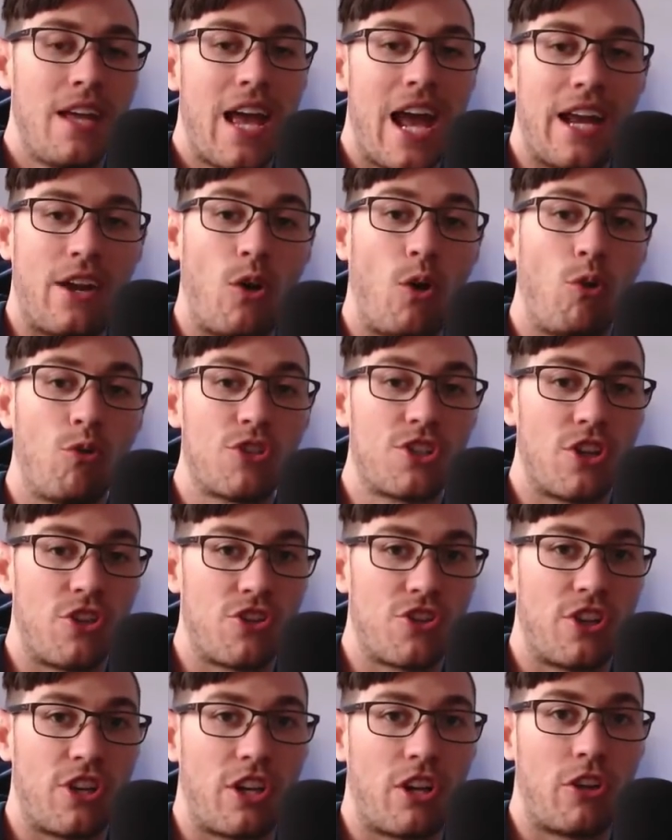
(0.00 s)
and also
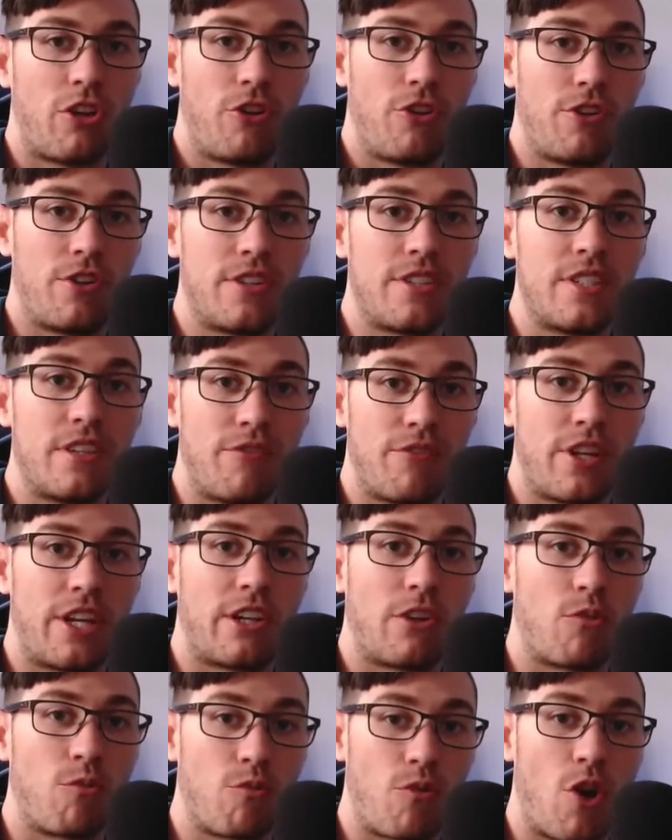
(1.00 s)
should include
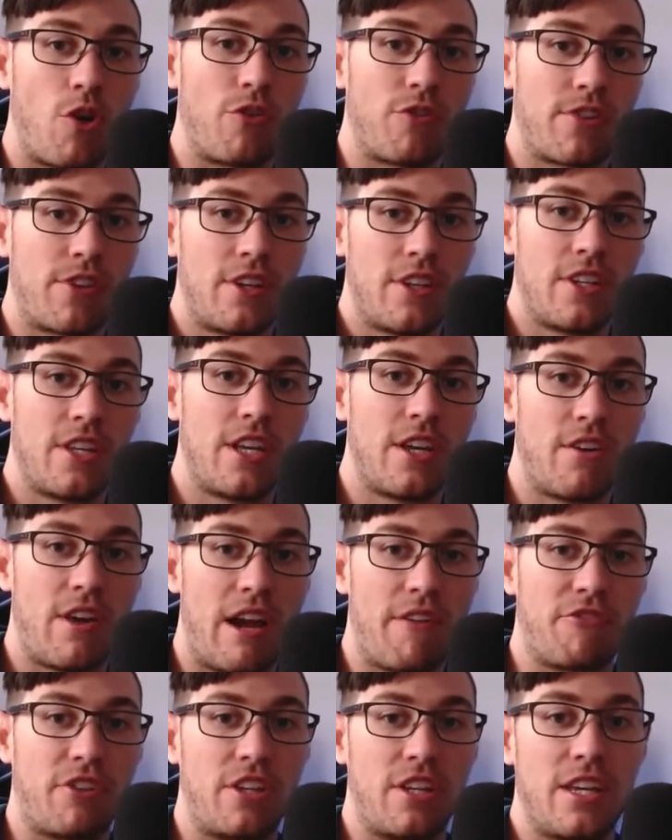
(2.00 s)
dividend growth year
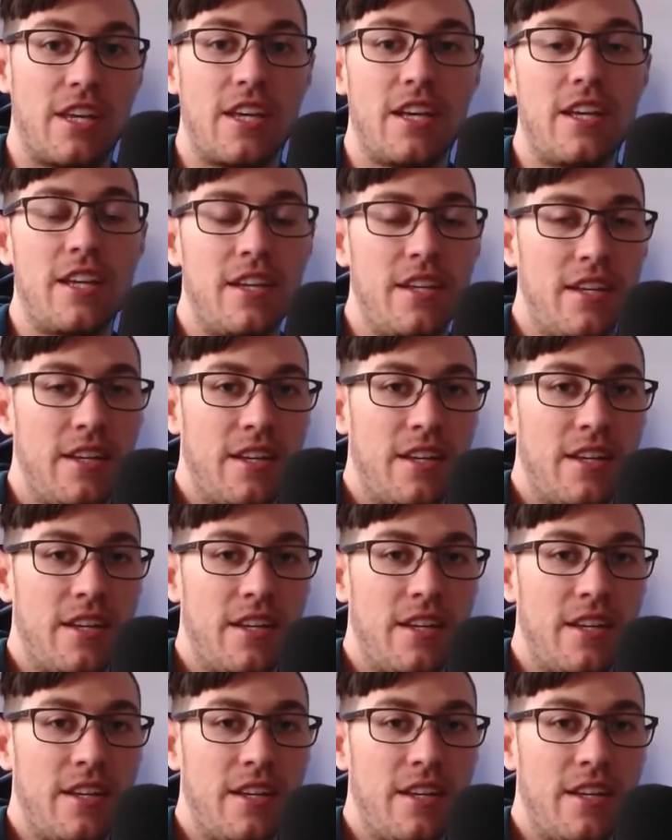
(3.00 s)
after year.